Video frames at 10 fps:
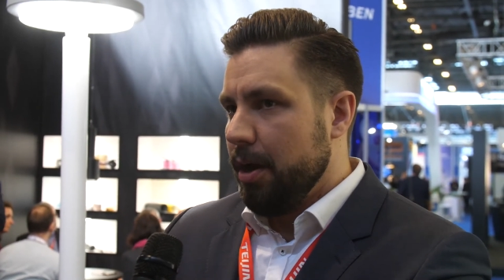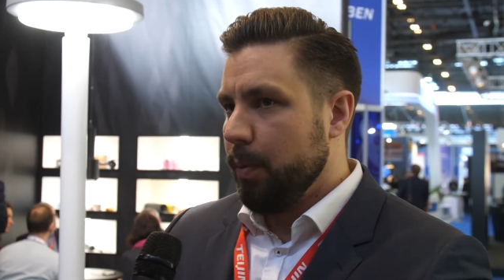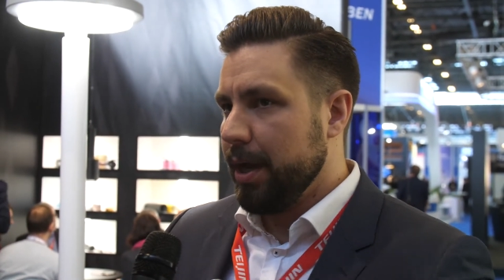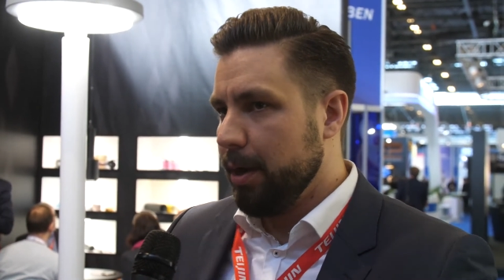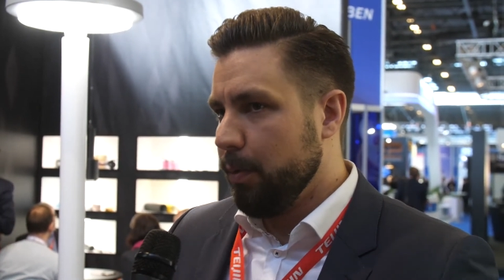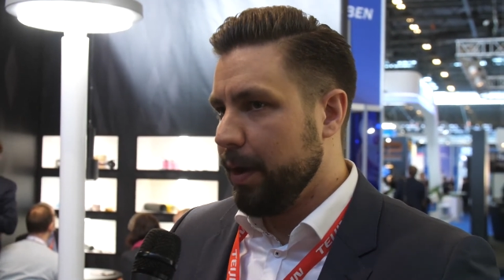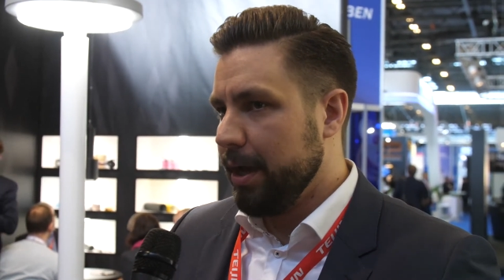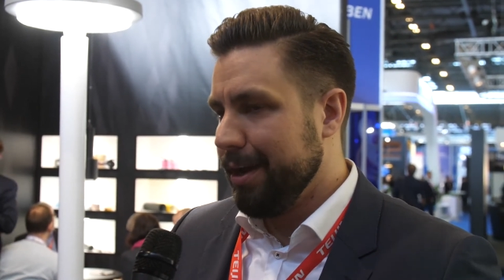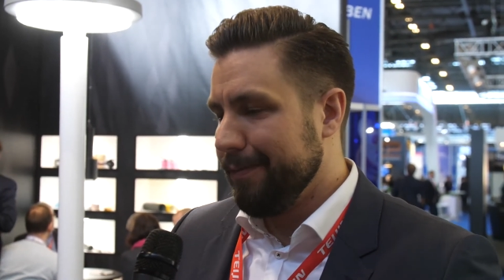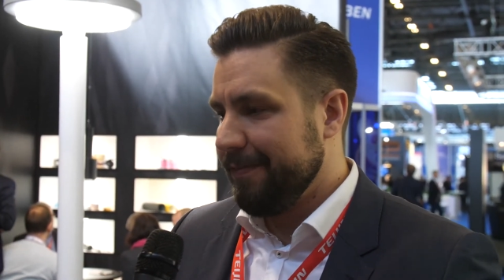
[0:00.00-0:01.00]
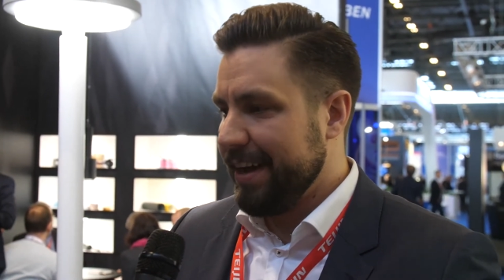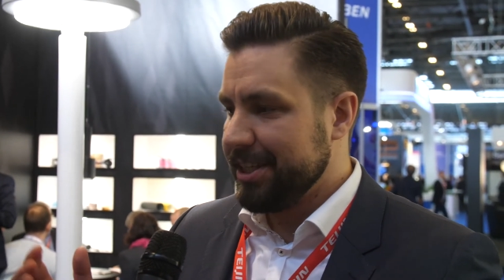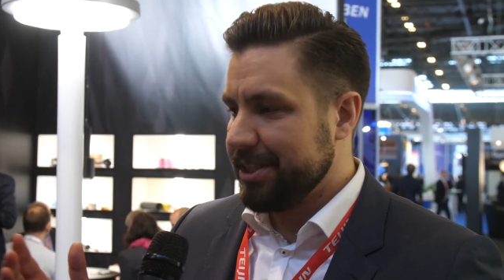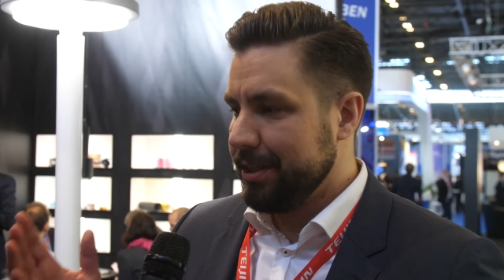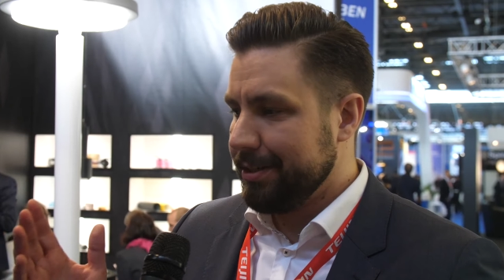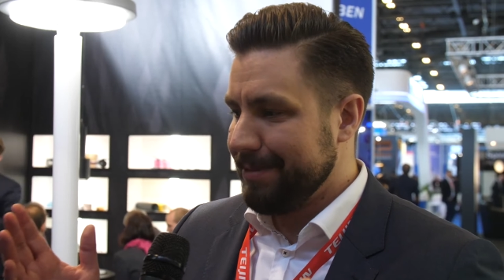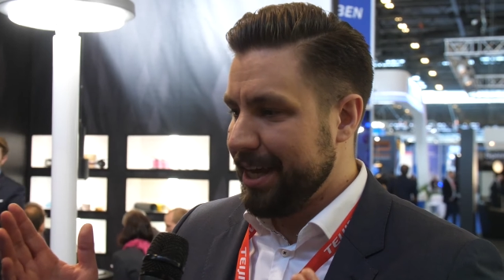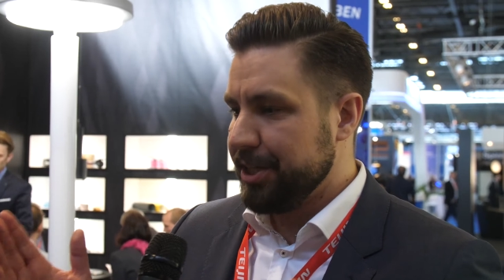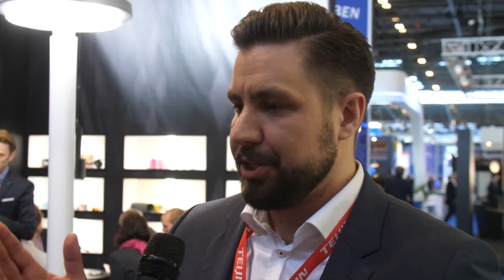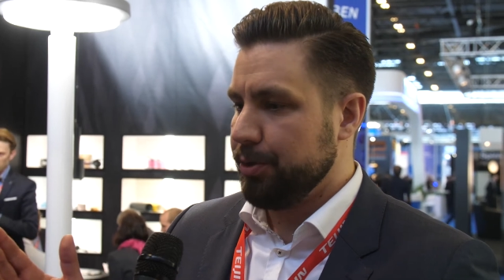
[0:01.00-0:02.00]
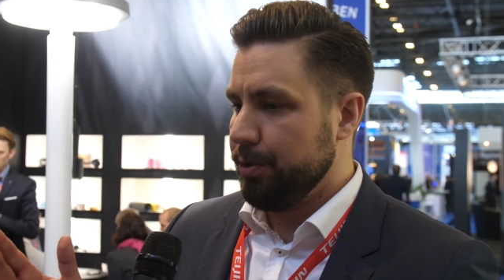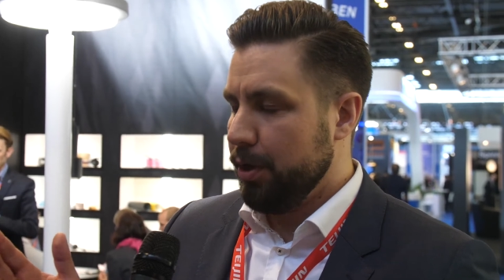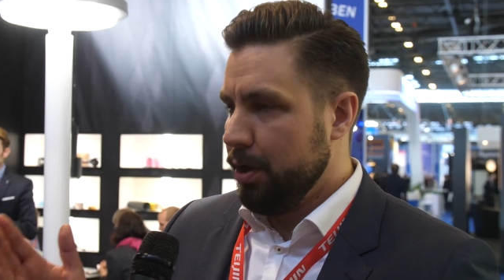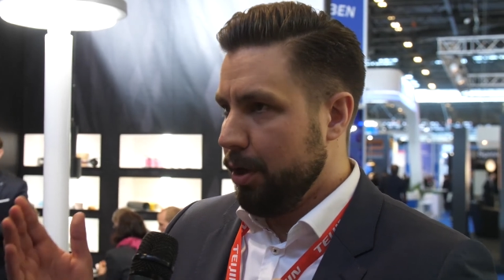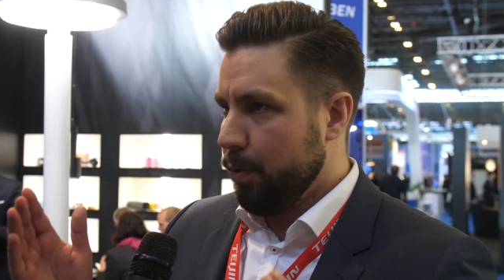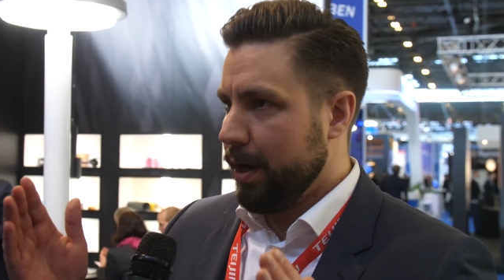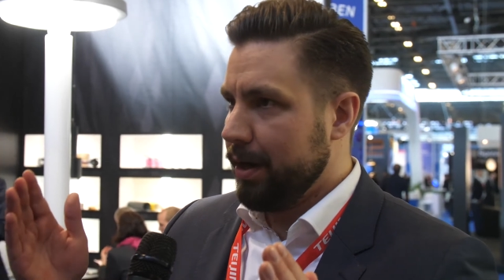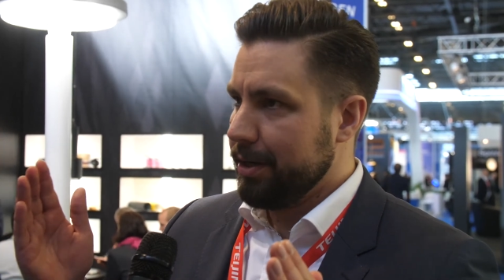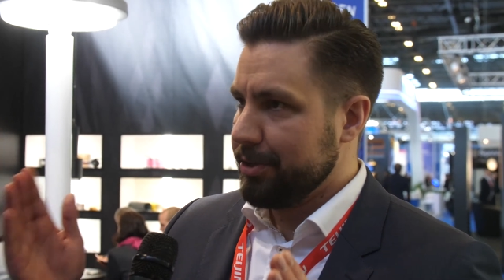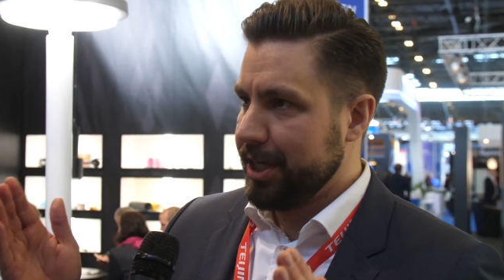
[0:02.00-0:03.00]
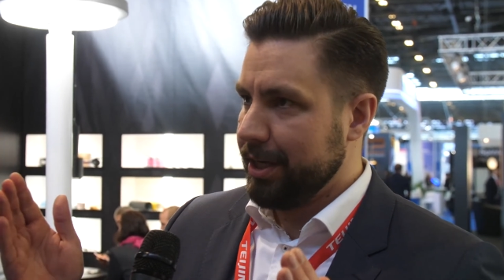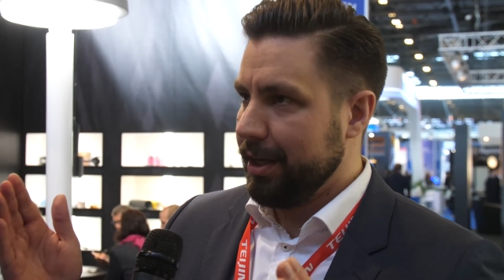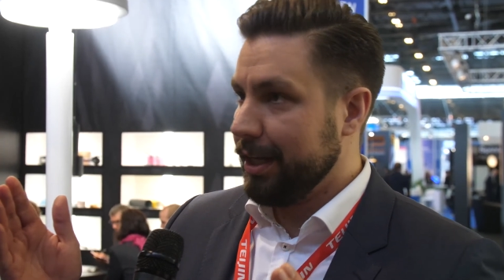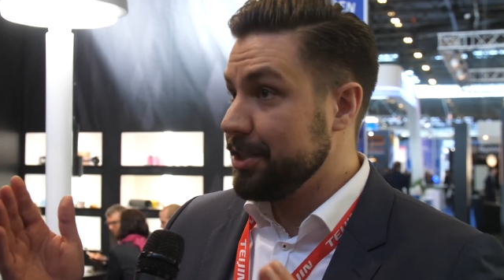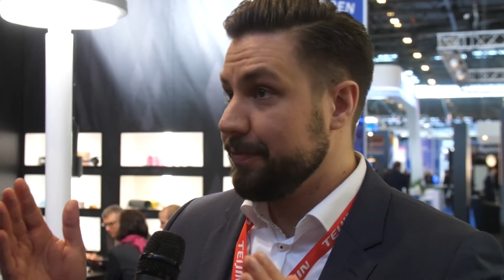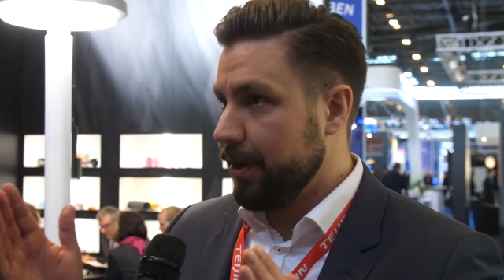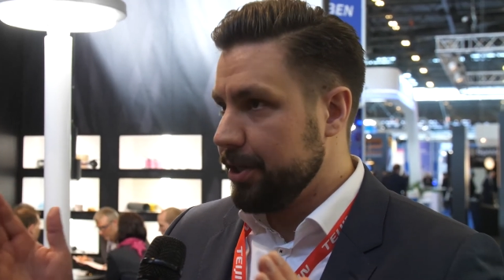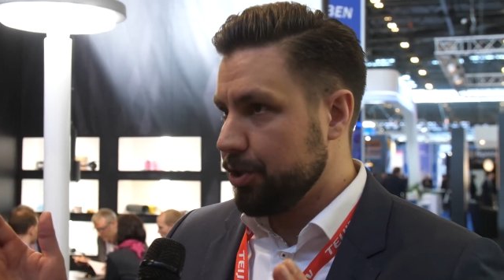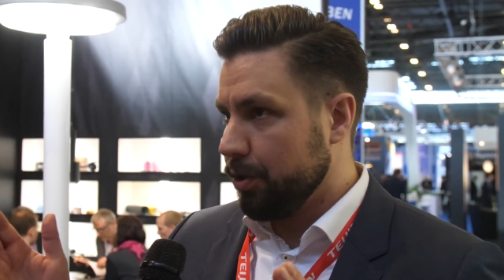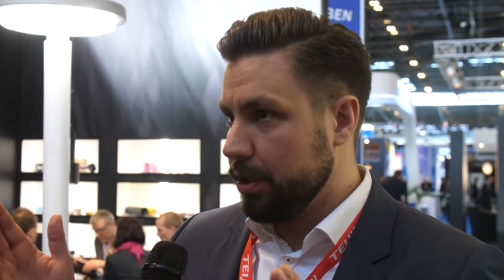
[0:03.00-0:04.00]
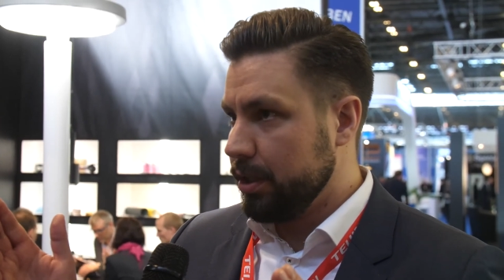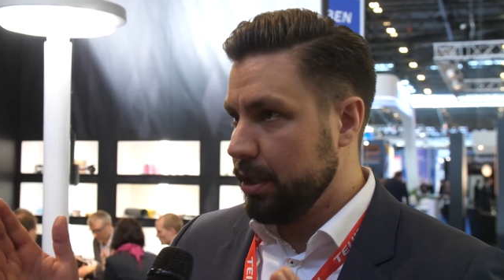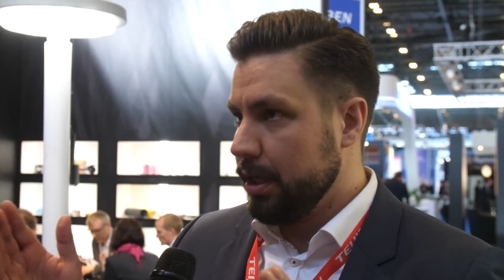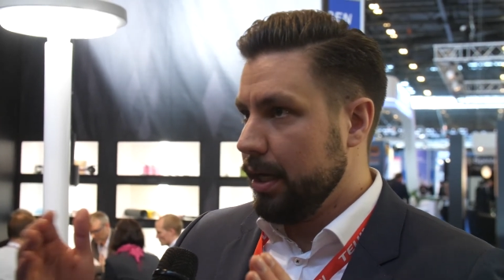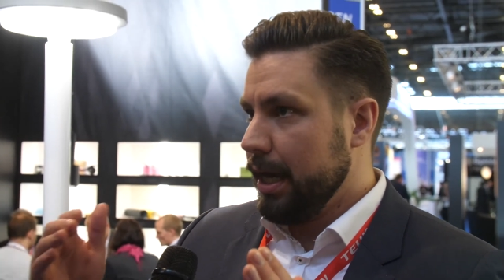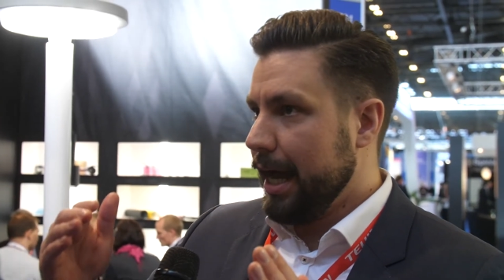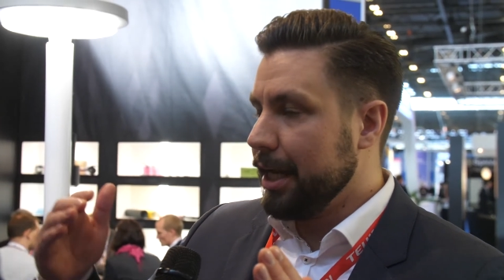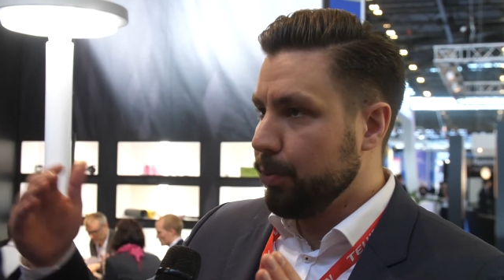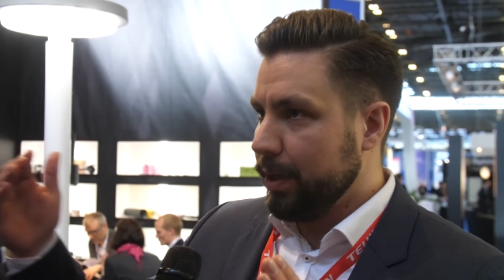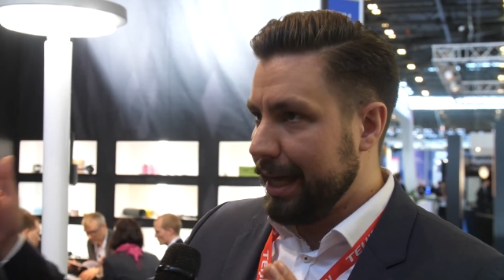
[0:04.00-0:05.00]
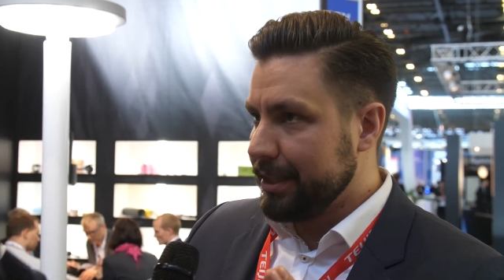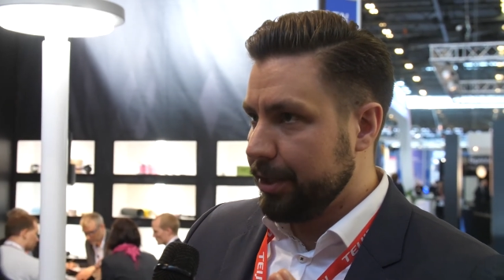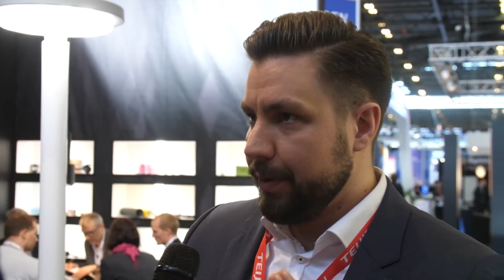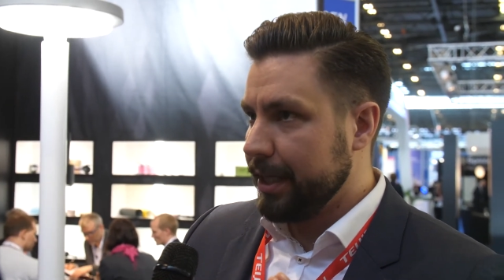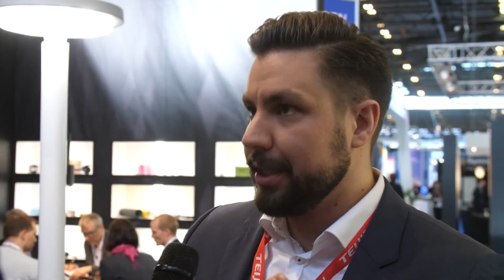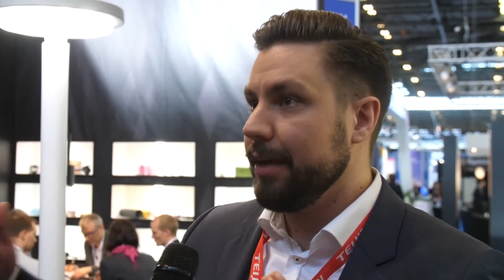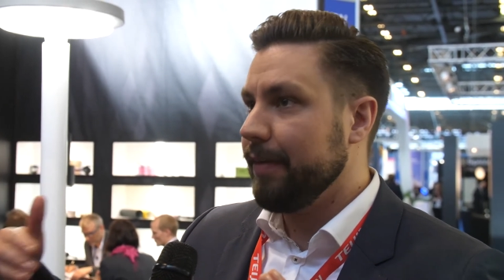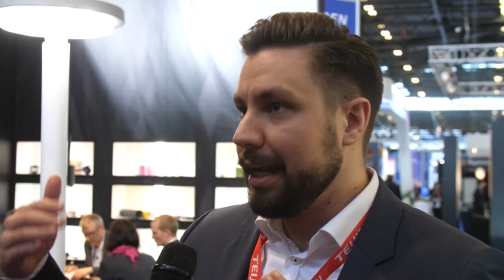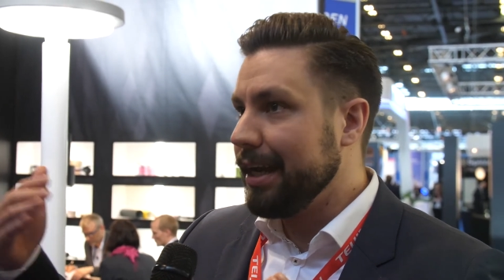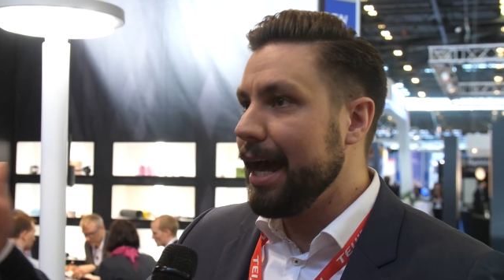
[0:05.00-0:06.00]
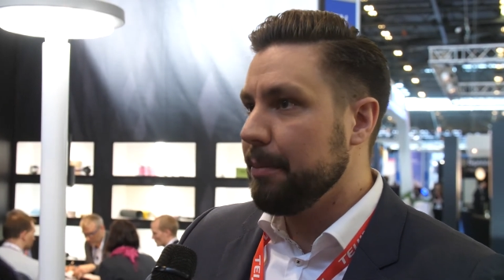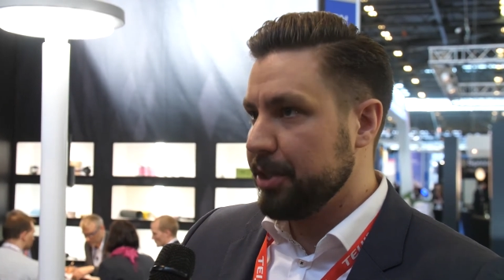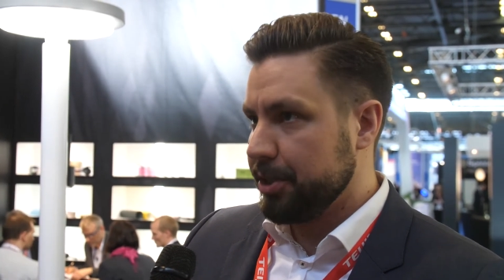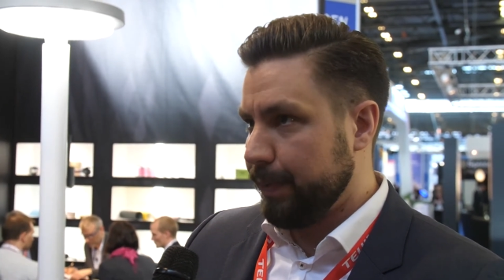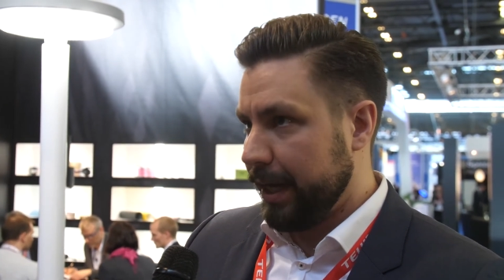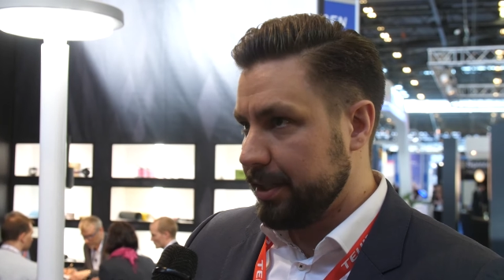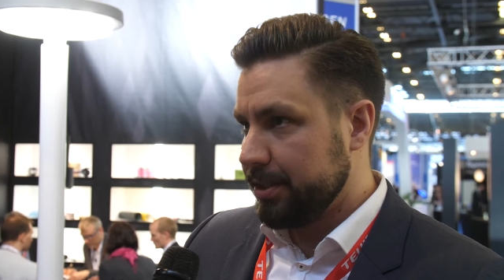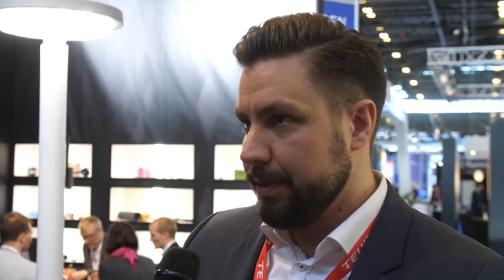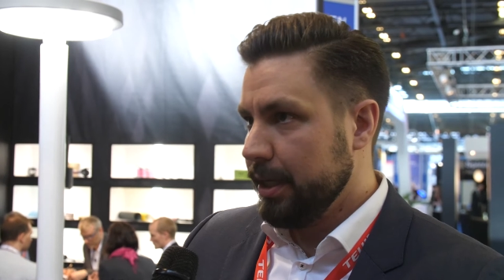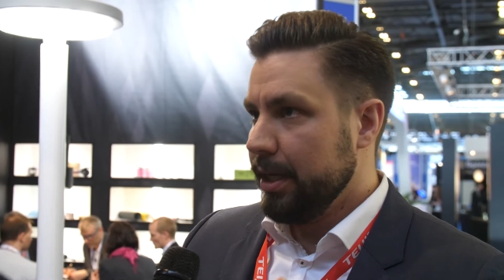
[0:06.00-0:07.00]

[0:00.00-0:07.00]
we, we face an issue where a signal is very short and it will attenuate even in empty space.